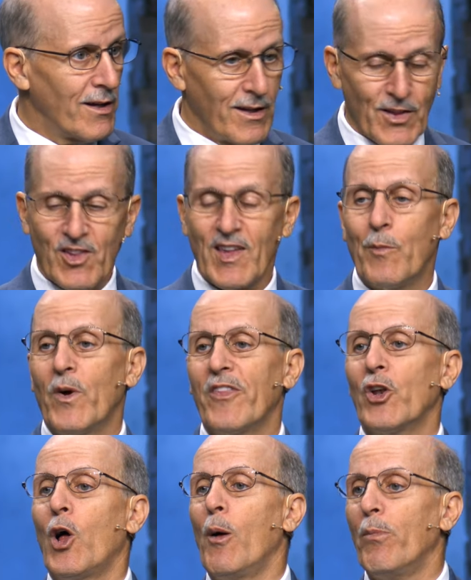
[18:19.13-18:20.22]
in the same way that
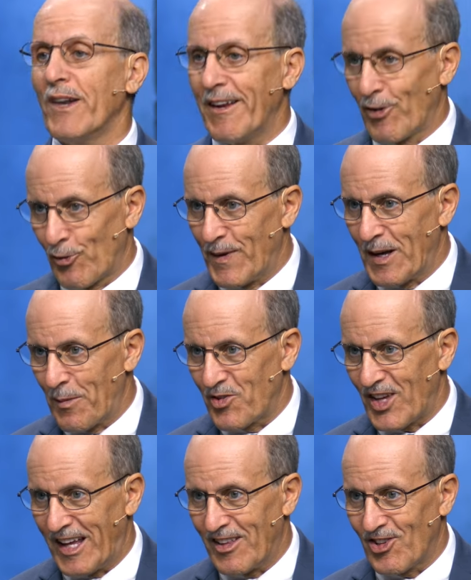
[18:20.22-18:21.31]
all believers become
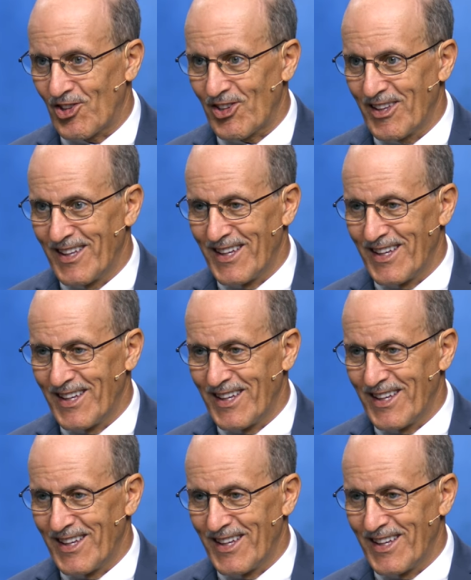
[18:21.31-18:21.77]
saints.